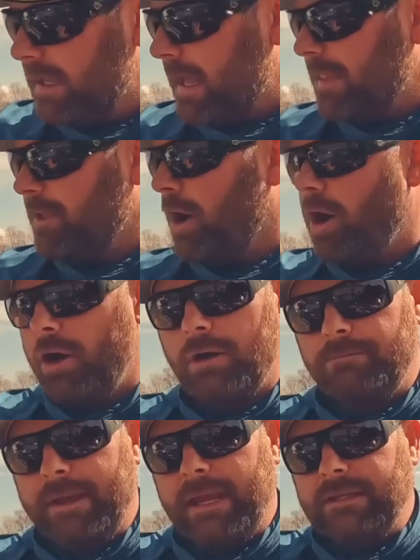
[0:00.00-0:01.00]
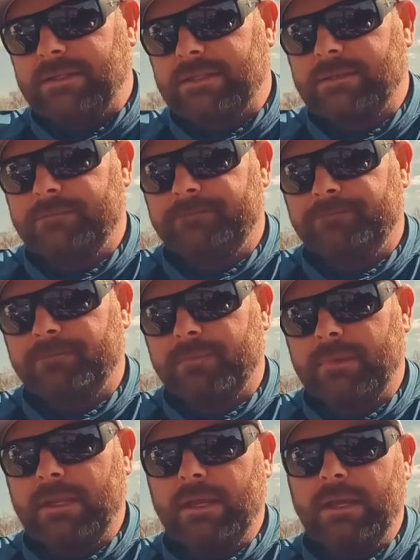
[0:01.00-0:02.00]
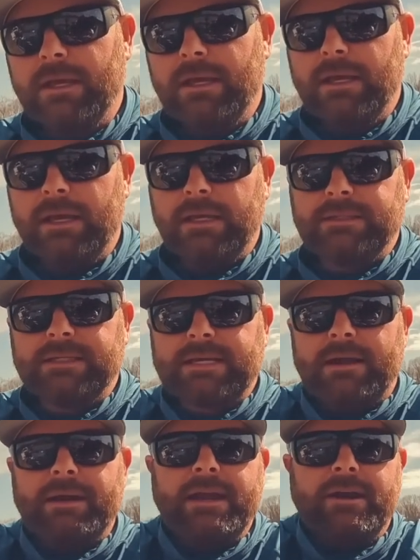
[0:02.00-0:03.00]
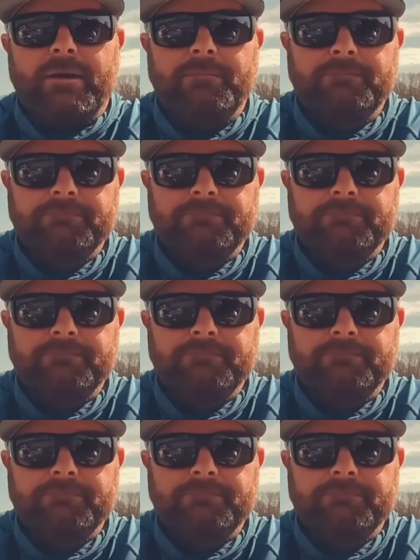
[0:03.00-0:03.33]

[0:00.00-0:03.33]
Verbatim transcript: and the hard baits is this guy right here.